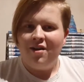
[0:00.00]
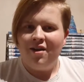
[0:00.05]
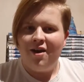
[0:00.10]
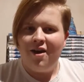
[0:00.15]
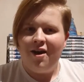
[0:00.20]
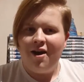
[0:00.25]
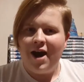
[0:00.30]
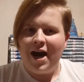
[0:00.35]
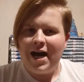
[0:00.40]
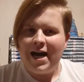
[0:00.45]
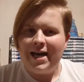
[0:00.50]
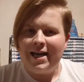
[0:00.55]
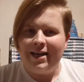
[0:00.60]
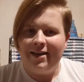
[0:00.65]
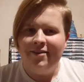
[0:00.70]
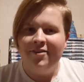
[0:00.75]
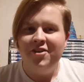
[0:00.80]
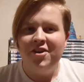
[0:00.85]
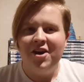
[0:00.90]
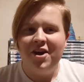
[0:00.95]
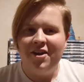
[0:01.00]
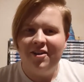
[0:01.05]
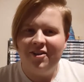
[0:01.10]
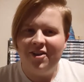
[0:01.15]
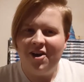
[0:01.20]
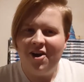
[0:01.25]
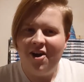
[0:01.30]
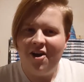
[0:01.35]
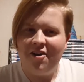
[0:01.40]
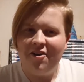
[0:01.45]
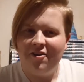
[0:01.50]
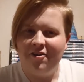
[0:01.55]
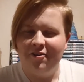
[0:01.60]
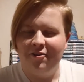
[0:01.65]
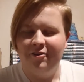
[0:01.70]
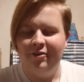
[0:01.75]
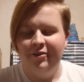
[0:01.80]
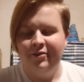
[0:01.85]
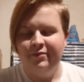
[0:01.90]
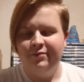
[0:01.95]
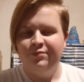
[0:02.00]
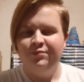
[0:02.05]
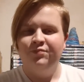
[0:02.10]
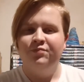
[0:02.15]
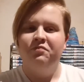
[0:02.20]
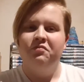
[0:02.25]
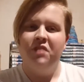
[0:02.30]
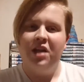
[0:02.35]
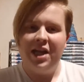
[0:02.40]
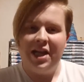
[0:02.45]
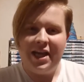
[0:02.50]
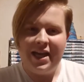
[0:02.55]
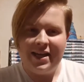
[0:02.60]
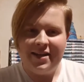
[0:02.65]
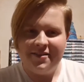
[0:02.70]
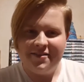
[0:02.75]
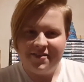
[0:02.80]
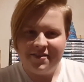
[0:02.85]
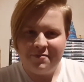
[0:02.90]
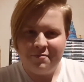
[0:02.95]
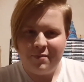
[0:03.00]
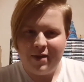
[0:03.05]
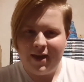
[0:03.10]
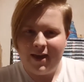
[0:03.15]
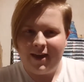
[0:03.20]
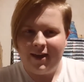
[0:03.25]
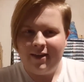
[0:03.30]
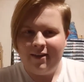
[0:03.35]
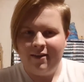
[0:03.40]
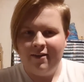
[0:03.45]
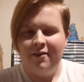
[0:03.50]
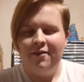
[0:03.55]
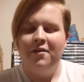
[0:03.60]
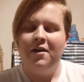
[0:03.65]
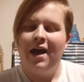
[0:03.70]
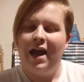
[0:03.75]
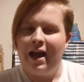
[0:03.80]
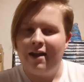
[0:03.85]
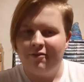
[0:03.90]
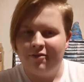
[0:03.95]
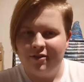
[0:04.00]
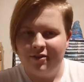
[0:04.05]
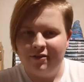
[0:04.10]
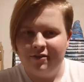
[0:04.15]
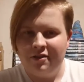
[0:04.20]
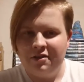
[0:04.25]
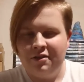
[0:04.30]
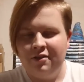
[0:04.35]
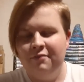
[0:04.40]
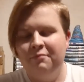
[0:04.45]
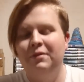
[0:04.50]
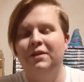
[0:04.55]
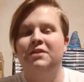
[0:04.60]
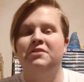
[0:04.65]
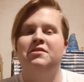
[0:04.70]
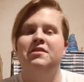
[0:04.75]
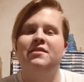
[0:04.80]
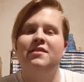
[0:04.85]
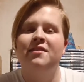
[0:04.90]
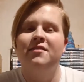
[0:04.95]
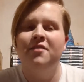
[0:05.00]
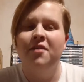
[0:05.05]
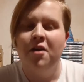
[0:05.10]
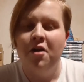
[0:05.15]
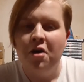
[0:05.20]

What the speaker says: Hi, hello. It's me, Aaron, because this is